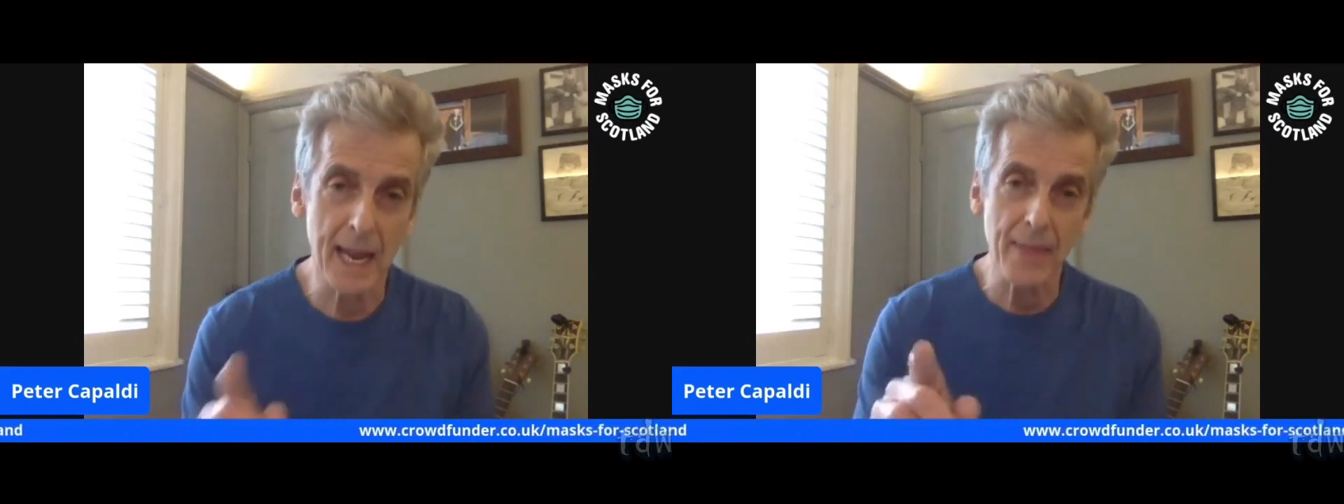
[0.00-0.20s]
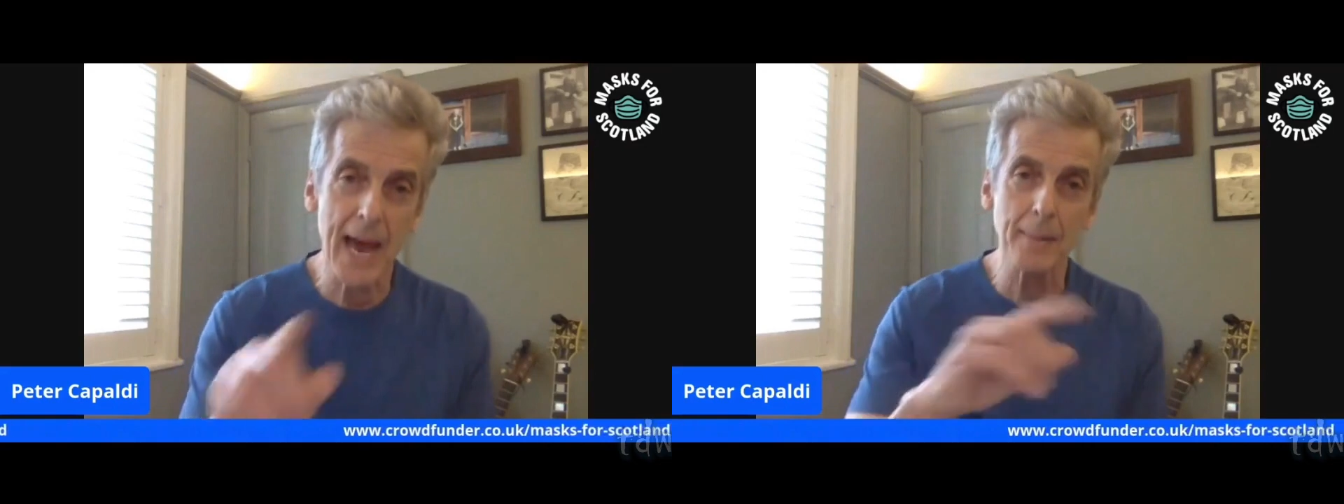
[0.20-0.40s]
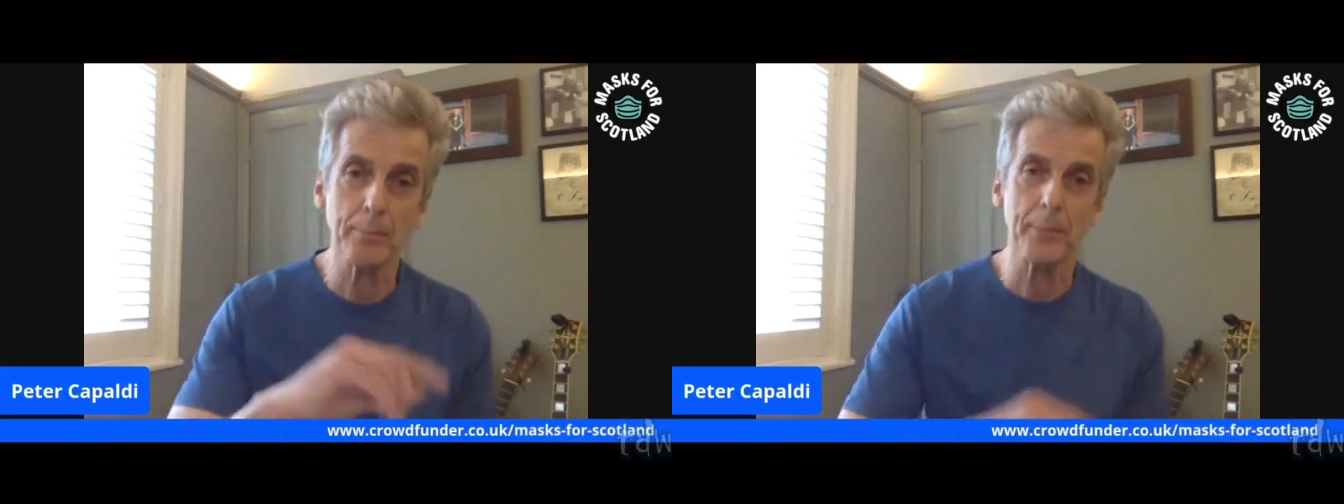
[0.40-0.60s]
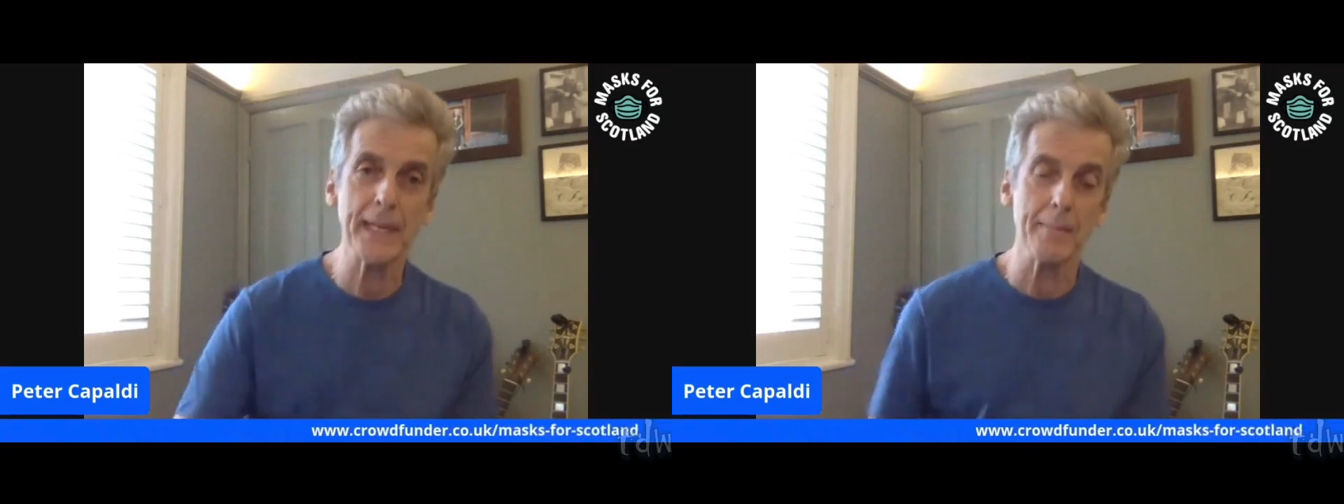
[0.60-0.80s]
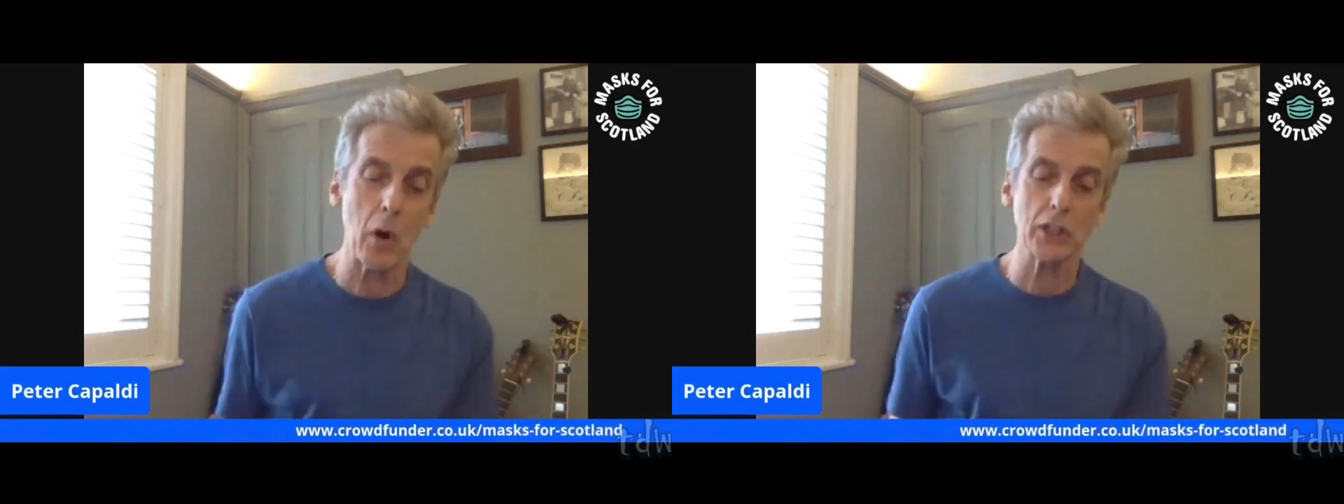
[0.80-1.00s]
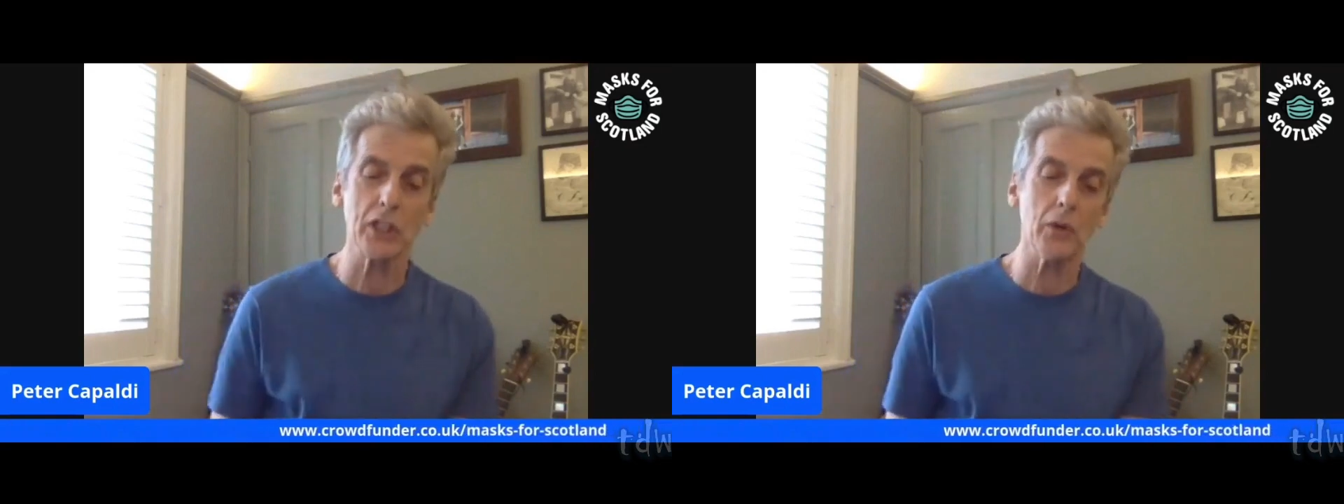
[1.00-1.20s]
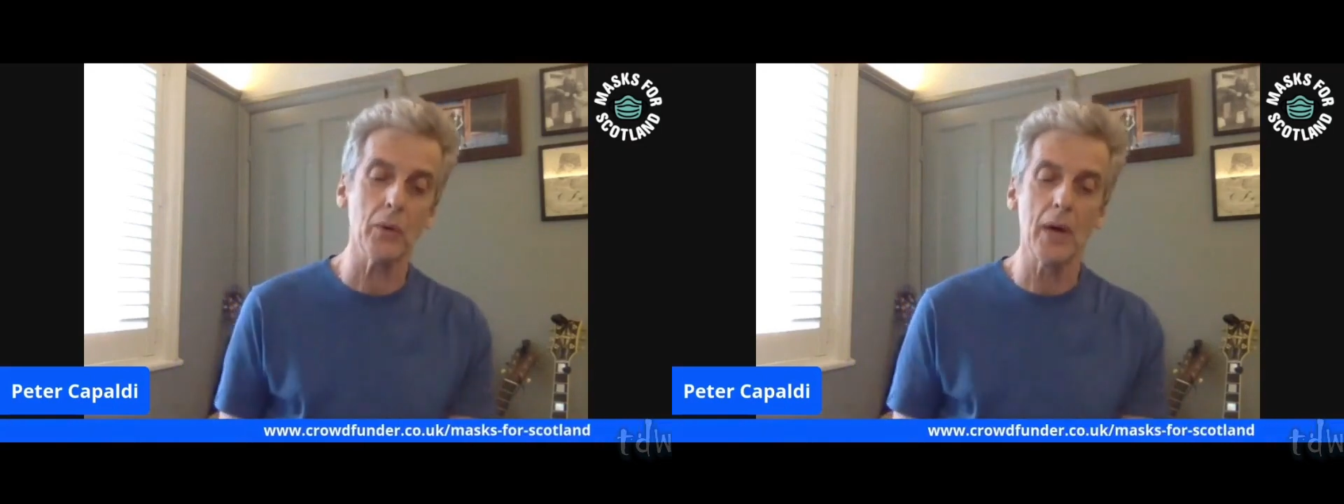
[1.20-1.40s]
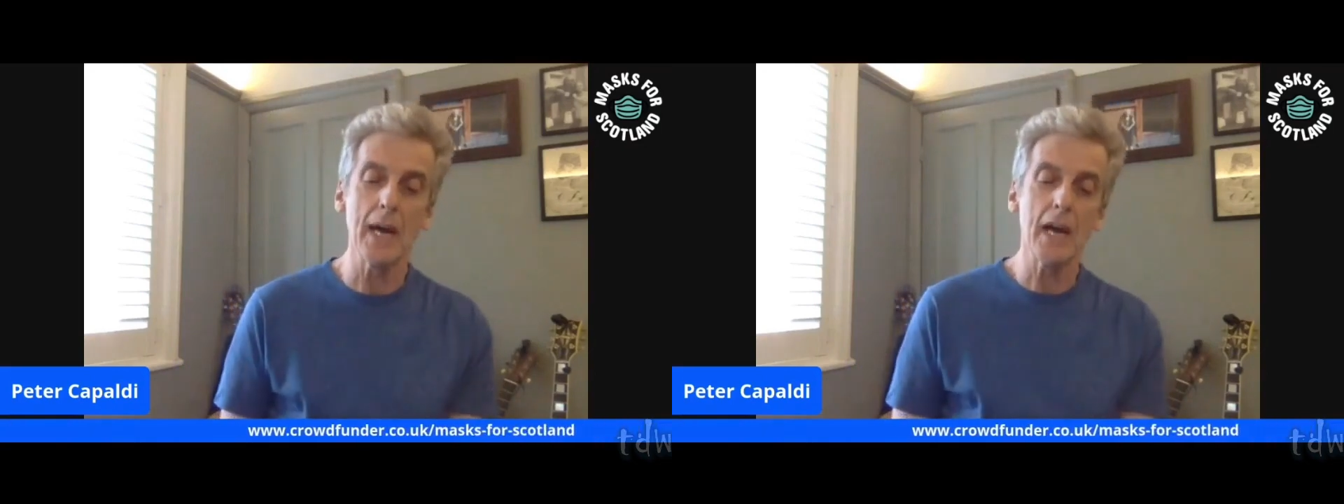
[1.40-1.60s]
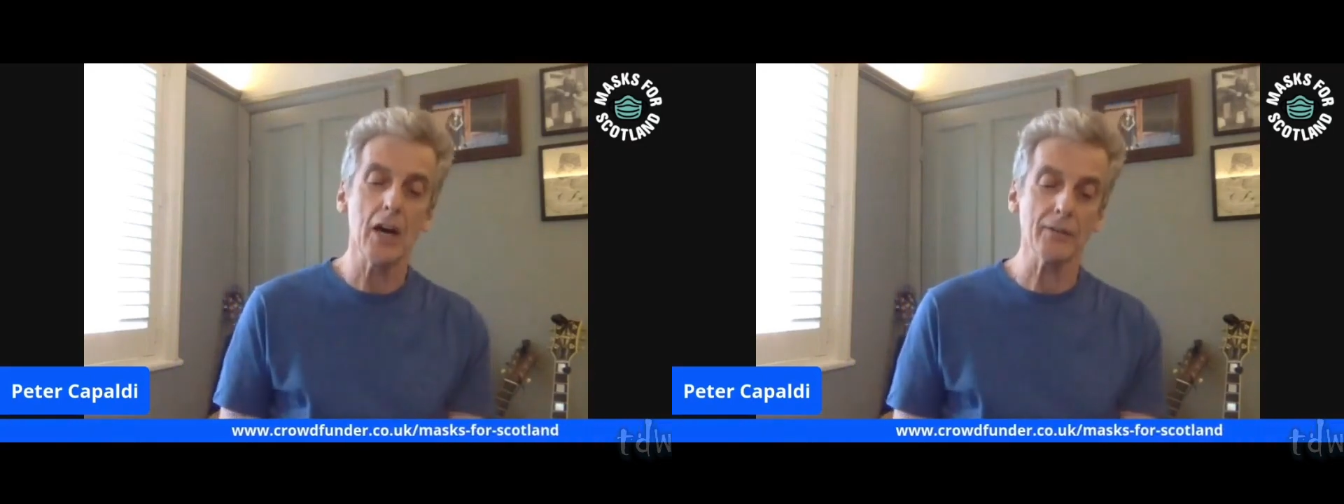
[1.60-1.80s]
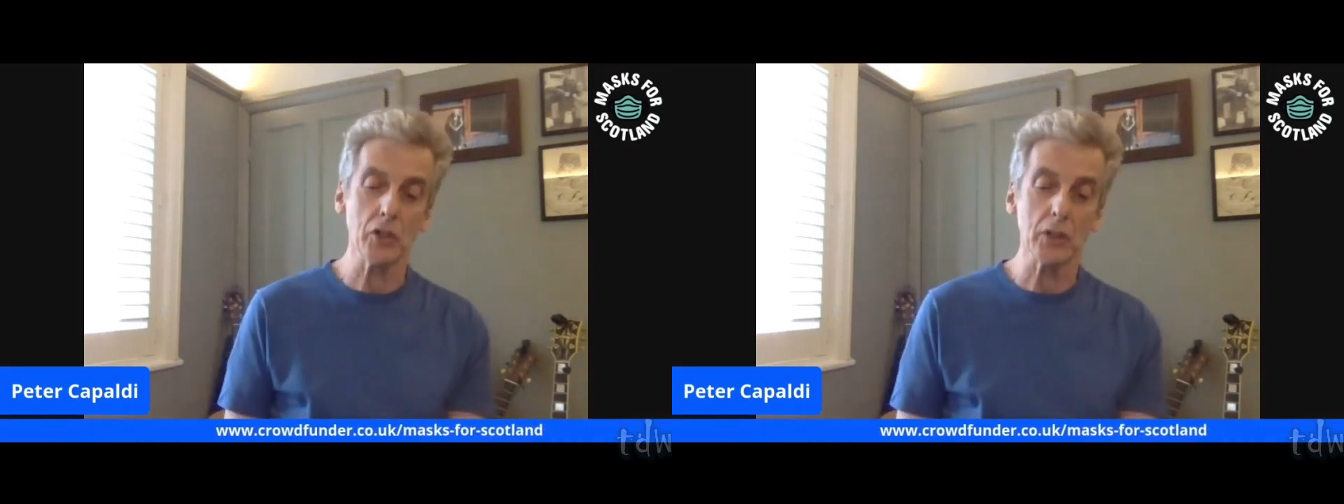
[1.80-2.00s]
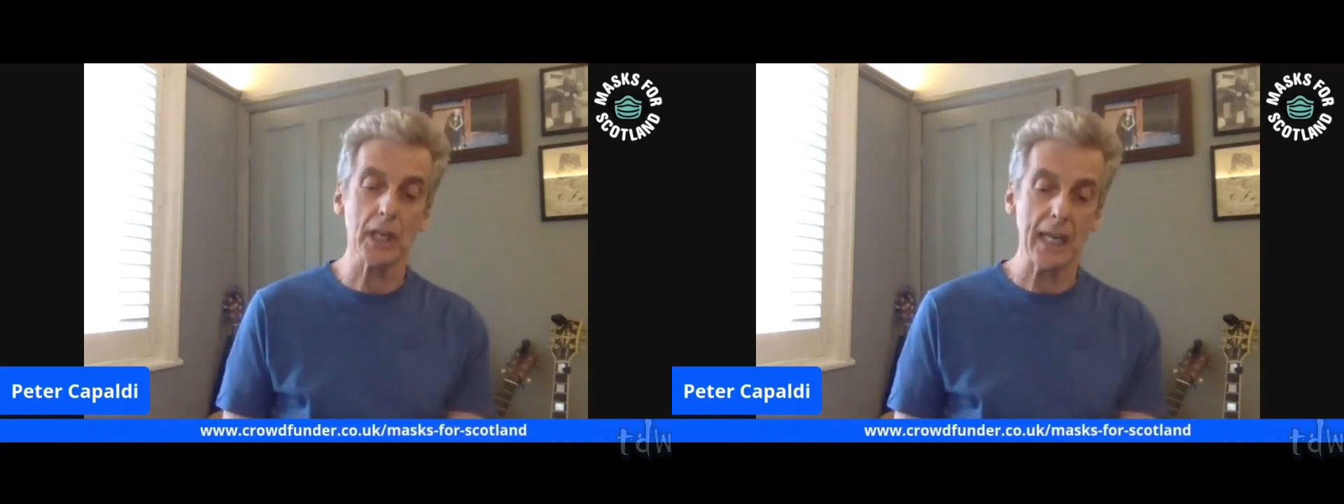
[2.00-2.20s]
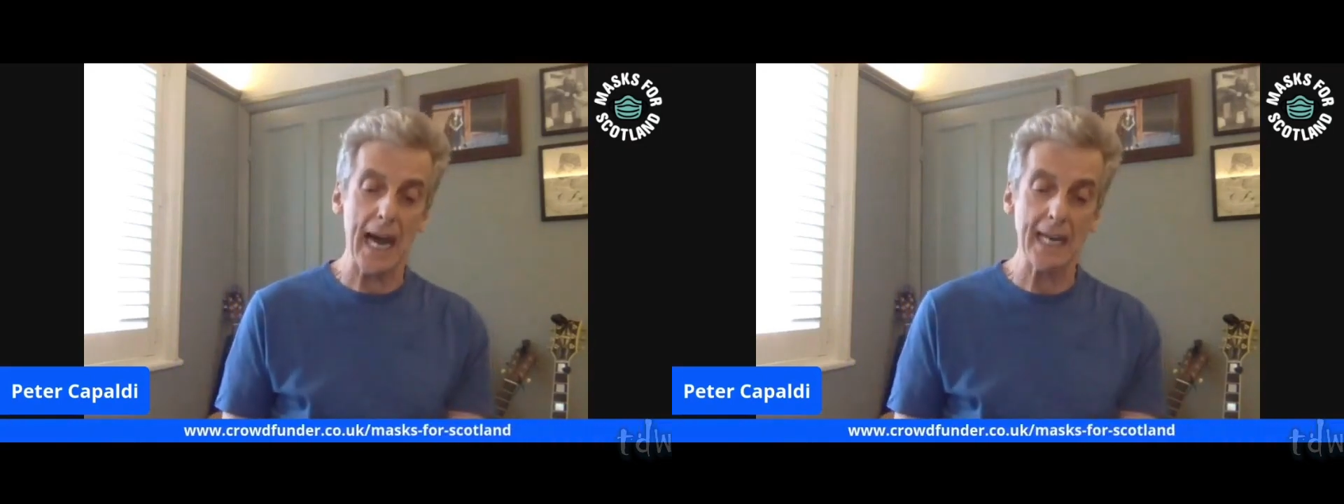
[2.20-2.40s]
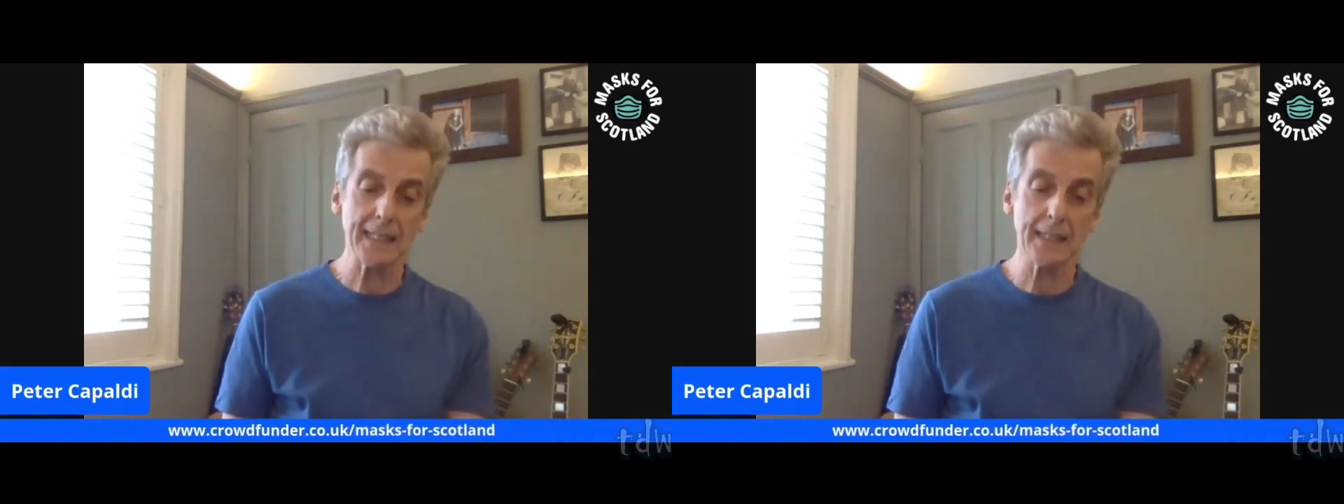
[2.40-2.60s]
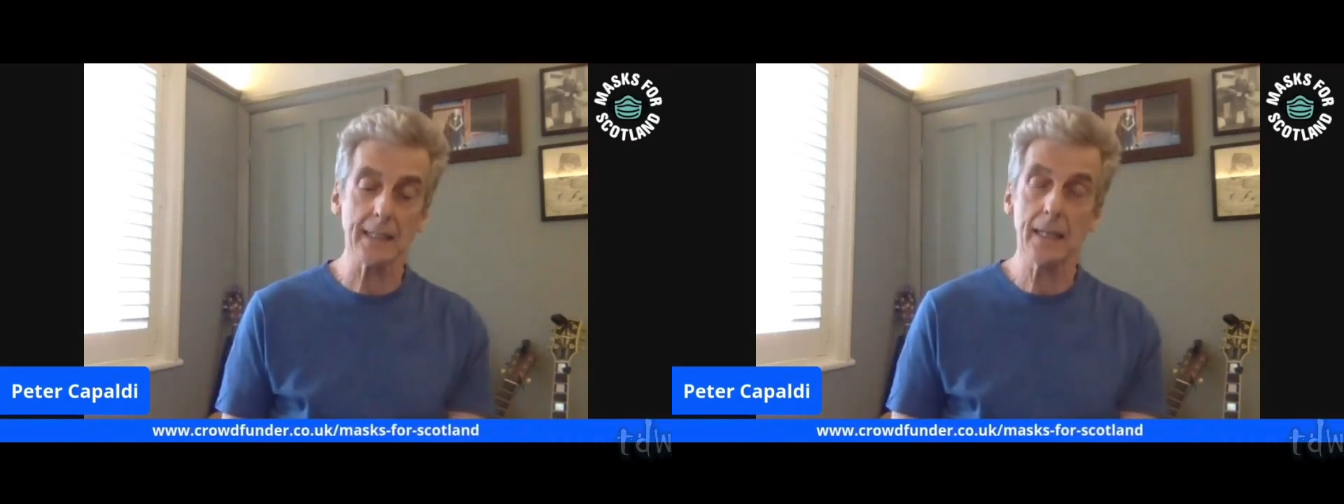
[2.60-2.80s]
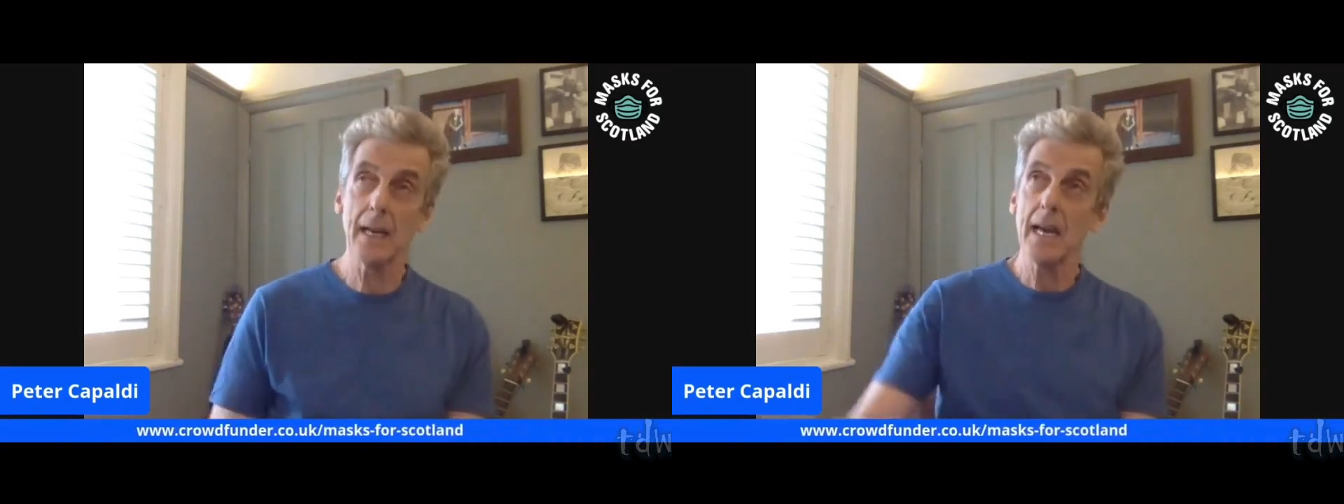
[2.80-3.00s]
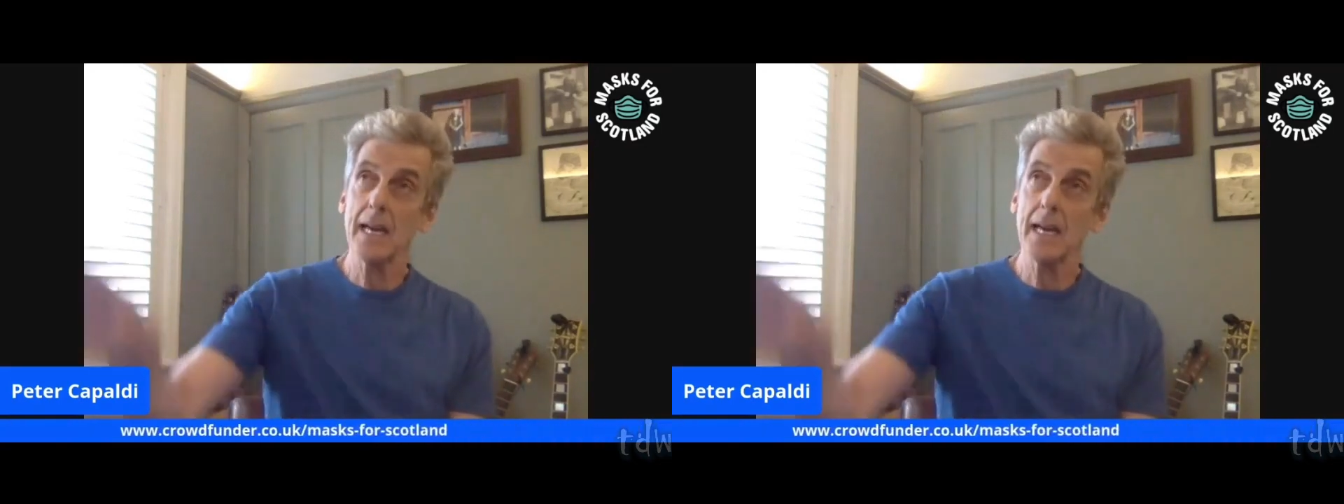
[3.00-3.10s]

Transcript: Let that be the motto of your class.